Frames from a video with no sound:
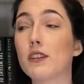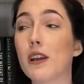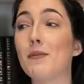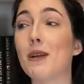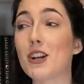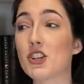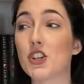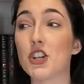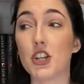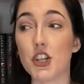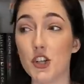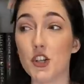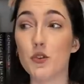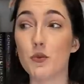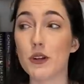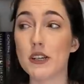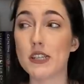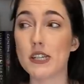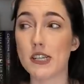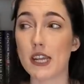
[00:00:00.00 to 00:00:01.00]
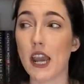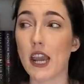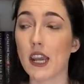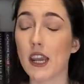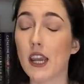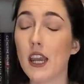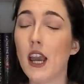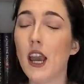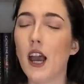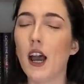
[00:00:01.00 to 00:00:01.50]
I'm actually gonna do one
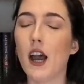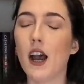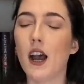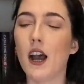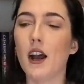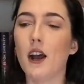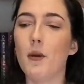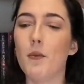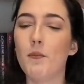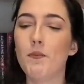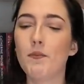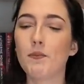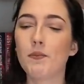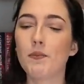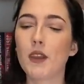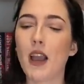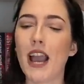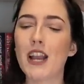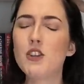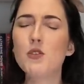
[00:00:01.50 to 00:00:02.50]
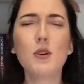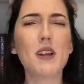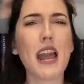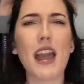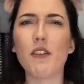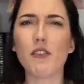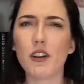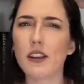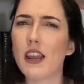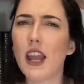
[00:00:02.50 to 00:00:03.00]
today. I do it
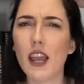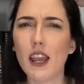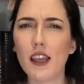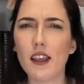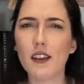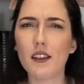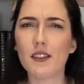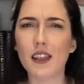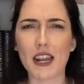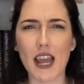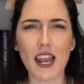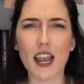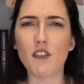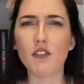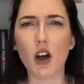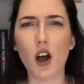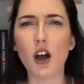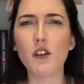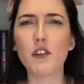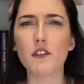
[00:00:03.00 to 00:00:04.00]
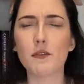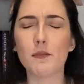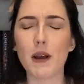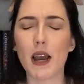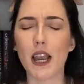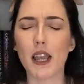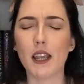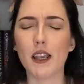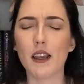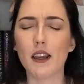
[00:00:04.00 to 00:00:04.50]
every day that I have off of
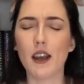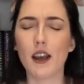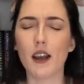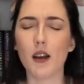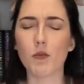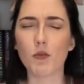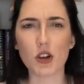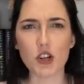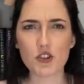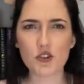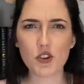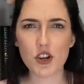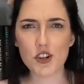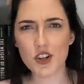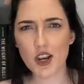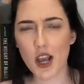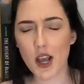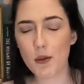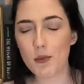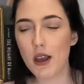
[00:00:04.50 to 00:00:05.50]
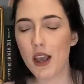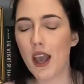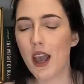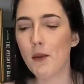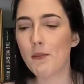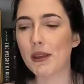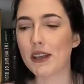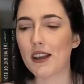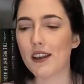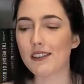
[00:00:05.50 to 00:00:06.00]
my restaurant job
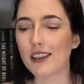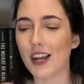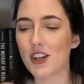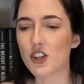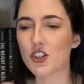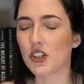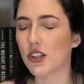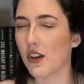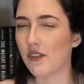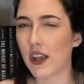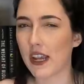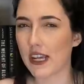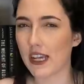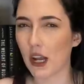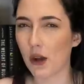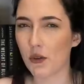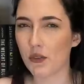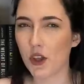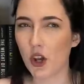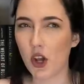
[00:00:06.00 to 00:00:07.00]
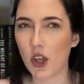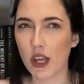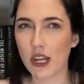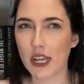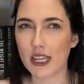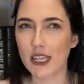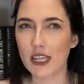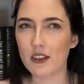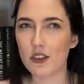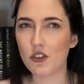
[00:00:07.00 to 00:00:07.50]
because I just love hanging out with y'all and I
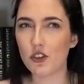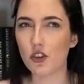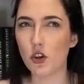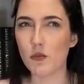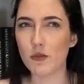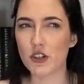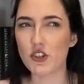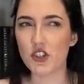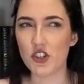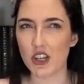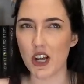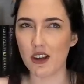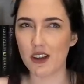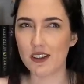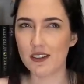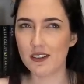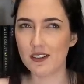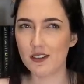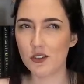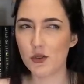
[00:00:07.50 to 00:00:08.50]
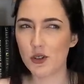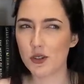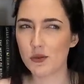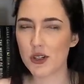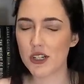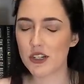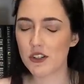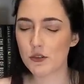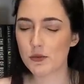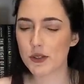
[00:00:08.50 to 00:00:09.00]
get so much done doing
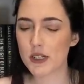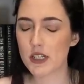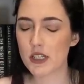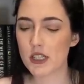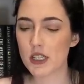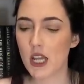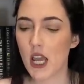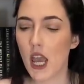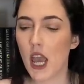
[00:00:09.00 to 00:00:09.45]
readings for rents.